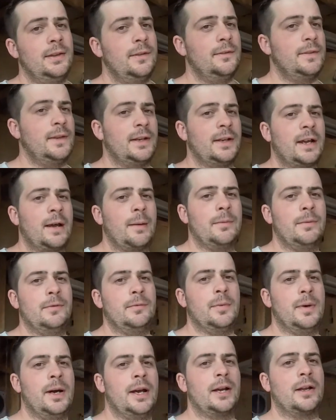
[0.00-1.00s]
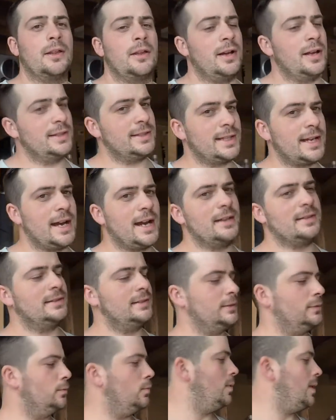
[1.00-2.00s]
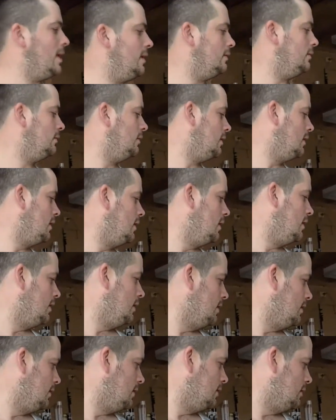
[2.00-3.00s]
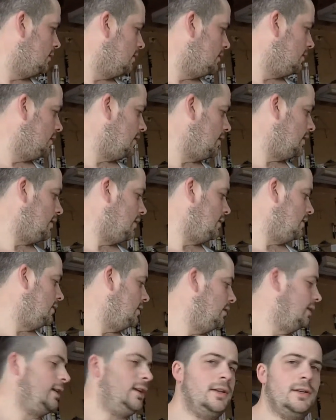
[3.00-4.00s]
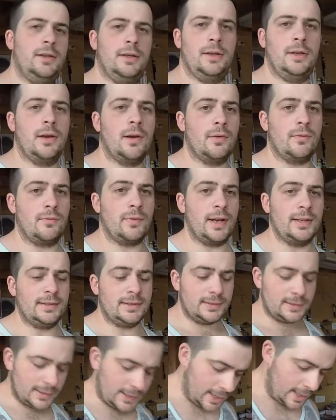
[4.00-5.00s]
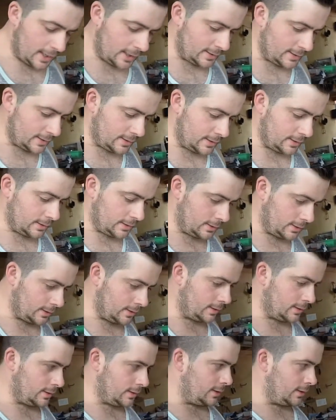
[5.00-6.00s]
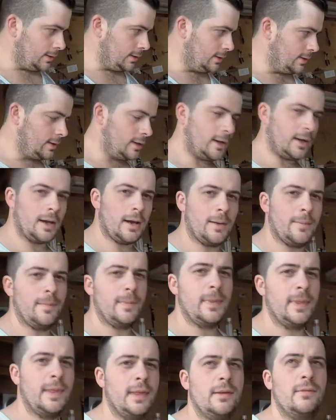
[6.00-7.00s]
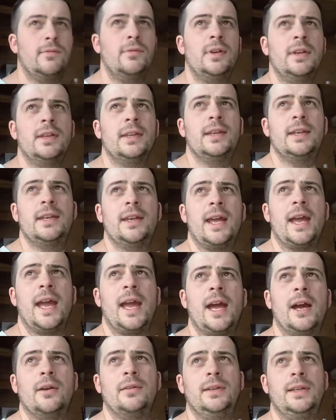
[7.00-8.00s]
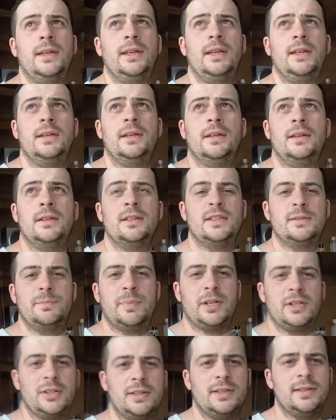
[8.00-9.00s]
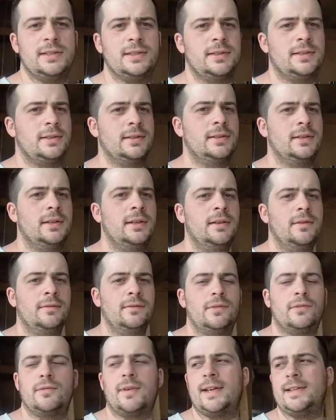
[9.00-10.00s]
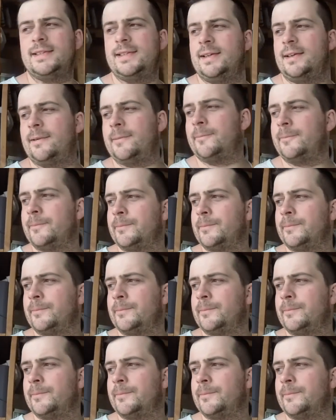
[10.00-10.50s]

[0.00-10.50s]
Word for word: They've done a couple of my clients' cars as well. Um, he races cars. Um, they're really an Audi specialist for racing.